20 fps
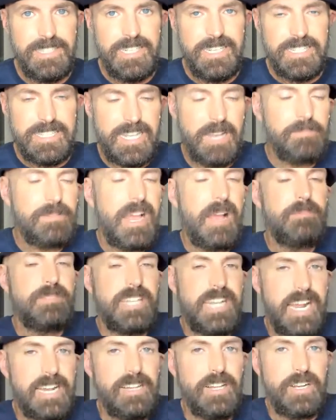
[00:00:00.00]
Sometimes you
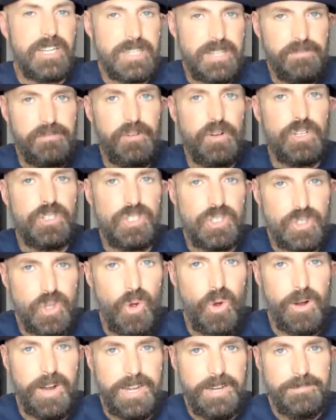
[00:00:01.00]
got to look at the full
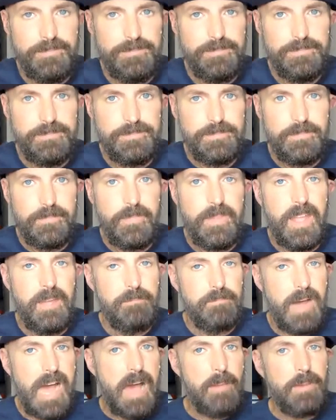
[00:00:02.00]
story.
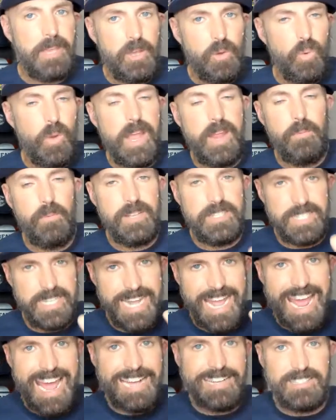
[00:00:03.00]
And Bobby Quinn was an
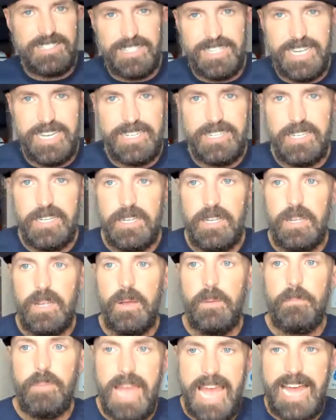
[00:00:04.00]
excellent
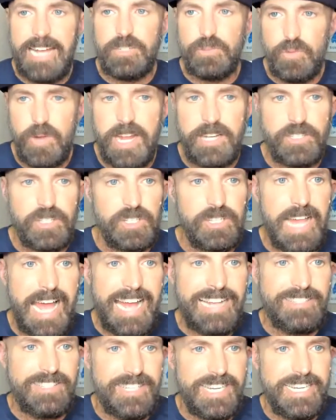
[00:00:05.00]
pass rusher
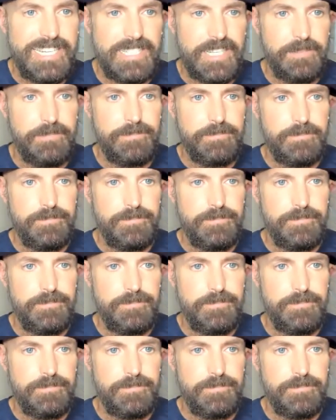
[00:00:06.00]
last season.